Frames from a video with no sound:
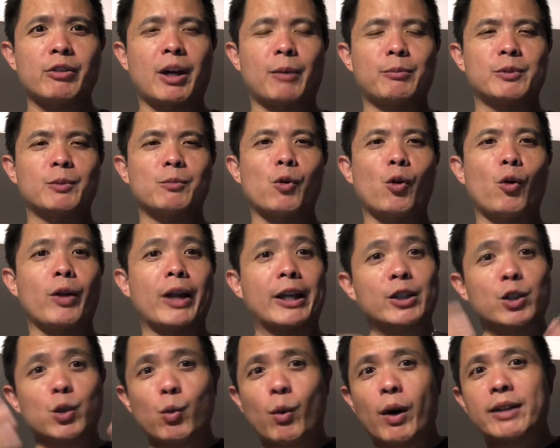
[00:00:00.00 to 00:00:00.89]
up the wall and
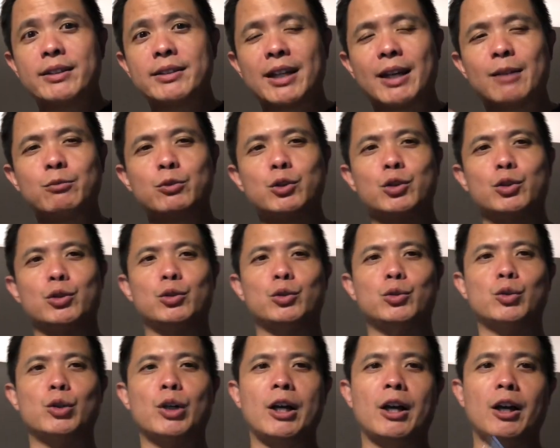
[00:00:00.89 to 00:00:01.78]
you want them
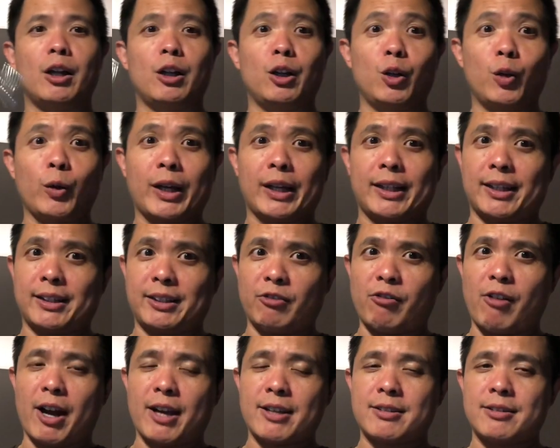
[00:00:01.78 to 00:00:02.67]
to look at their
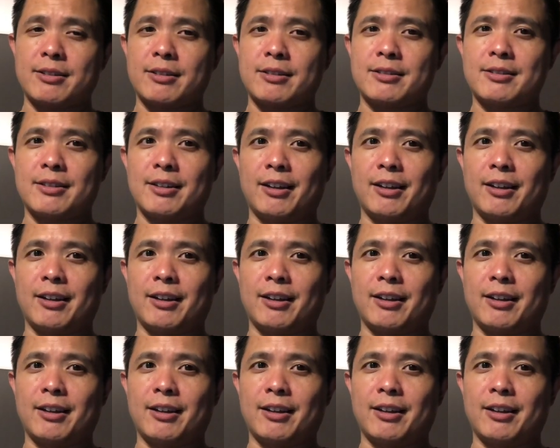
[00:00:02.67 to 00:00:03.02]
devices